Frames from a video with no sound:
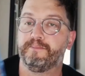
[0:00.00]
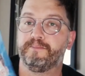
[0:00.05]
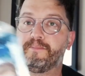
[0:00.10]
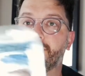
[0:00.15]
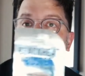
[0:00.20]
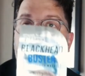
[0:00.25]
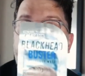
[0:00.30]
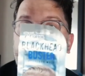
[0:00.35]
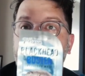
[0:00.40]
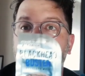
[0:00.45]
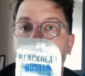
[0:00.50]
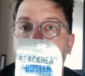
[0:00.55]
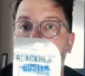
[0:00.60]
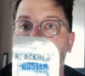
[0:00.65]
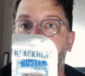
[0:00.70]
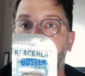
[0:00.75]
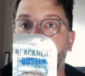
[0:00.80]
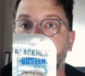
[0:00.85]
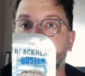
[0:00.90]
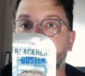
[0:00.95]

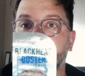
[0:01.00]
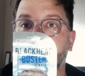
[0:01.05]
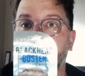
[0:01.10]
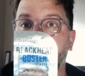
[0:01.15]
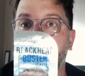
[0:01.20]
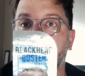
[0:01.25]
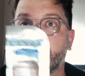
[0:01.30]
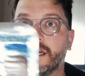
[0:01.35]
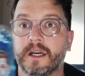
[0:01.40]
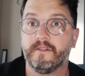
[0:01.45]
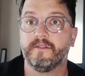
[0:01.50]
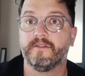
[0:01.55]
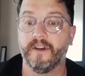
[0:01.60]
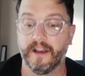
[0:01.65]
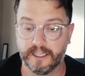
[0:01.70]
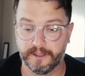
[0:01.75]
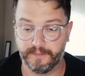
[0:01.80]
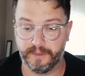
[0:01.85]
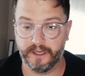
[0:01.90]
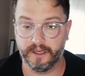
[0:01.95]
blackhead buster.
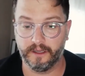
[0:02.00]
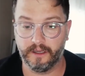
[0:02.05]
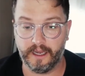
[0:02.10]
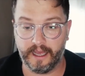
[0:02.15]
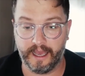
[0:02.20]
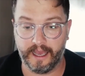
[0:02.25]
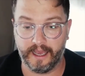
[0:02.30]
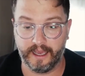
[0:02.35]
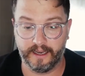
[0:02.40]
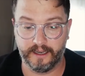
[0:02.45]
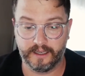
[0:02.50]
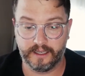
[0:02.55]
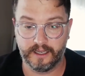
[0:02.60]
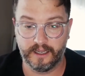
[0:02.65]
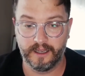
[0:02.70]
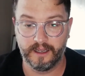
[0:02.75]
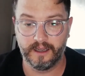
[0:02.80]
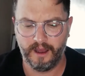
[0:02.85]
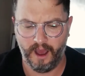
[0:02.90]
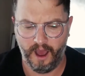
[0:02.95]
Face peel and
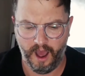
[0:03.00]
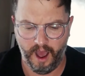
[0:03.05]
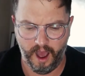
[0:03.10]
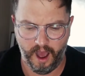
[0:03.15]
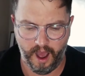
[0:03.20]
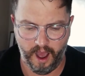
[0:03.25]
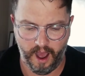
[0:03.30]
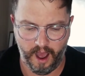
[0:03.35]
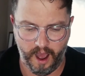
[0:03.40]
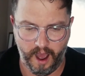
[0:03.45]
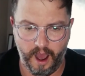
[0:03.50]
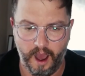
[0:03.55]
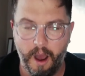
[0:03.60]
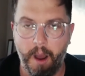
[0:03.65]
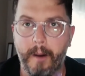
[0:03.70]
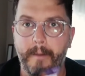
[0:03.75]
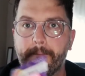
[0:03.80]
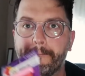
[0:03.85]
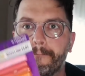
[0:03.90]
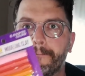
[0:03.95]

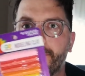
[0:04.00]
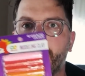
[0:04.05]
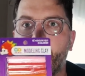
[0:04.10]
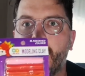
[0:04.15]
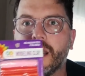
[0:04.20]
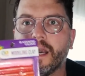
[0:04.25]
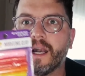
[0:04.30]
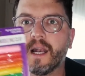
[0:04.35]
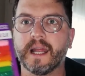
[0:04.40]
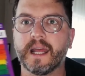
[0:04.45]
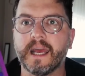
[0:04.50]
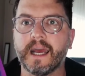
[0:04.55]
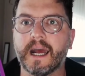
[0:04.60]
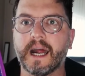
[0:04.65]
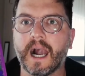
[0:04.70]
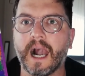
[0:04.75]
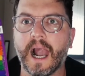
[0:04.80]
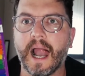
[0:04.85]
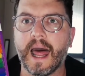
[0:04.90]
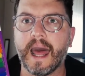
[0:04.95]
modeling
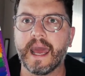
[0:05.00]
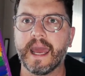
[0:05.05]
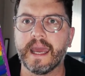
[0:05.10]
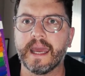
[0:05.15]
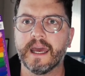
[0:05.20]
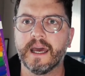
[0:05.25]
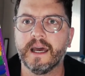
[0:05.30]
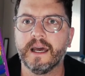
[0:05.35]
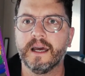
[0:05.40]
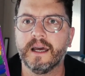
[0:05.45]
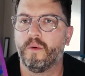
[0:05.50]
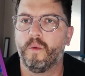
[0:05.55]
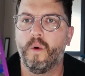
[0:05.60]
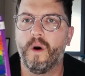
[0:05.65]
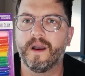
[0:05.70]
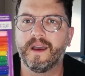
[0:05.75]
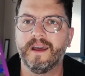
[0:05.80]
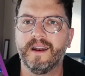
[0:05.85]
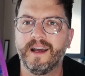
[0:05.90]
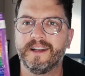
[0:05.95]
clay.
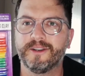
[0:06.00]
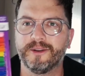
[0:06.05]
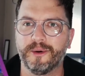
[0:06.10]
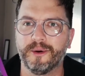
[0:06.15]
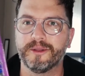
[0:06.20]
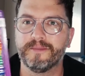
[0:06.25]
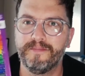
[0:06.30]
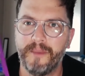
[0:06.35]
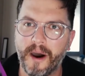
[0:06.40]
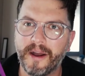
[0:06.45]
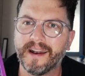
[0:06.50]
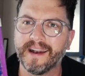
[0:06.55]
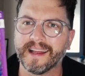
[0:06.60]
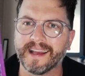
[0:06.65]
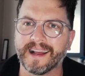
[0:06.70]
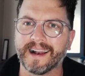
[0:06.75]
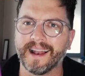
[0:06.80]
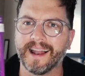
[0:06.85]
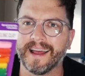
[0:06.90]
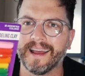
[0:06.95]
What can I do with modeling
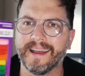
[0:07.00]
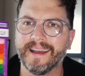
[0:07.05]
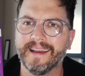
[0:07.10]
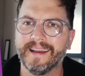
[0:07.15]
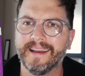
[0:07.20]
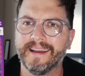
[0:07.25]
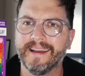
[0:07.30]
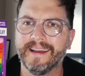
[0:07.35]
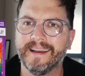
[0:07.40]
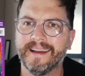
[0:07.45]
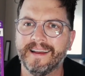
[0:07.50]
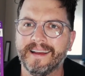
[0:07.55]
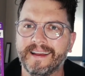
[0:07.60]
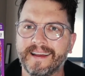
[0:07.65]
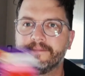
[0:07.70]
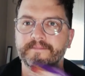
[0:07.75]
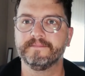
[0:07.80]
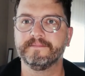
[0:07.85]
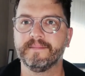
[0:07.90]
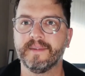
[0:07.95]
clay?
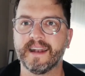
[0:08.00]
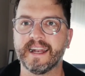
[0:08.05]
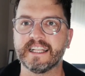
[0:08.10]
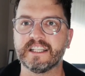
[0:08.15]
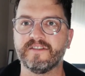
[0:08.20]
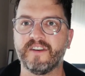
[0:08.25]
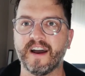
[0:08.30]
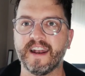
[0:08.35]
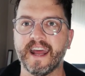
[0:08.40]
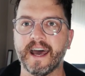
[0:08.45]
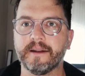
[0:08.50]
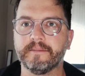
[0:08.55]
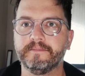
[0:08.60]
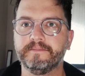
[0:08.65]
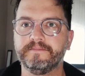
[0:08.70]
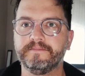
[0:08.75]
Let's find out.